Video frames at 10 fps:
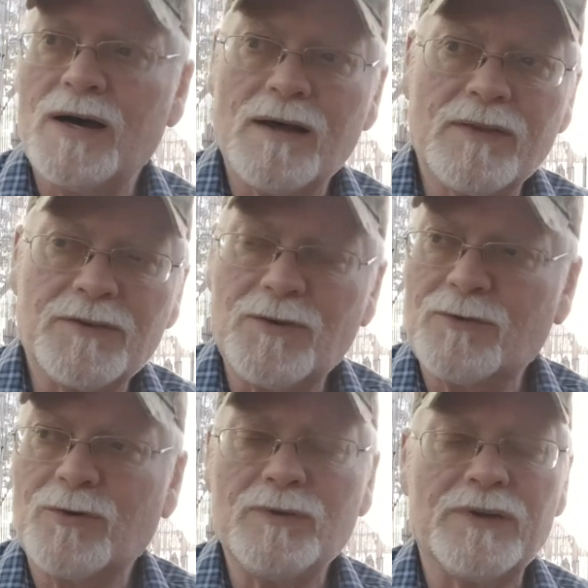that
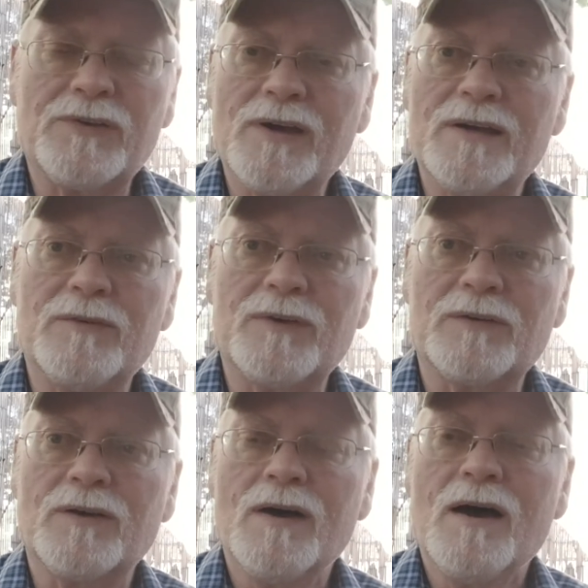you're truly saved,
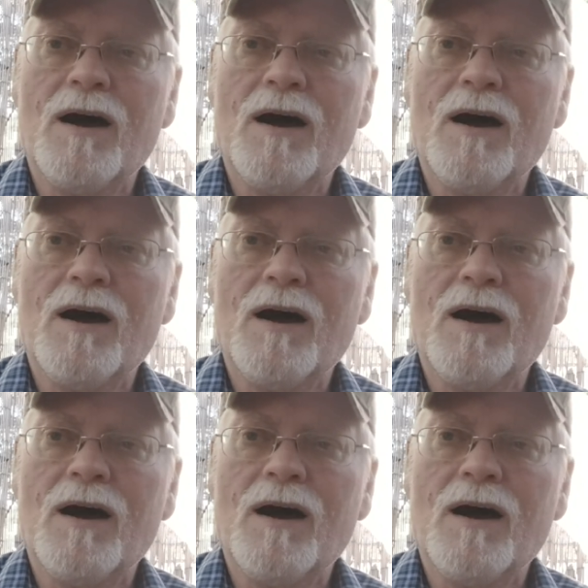is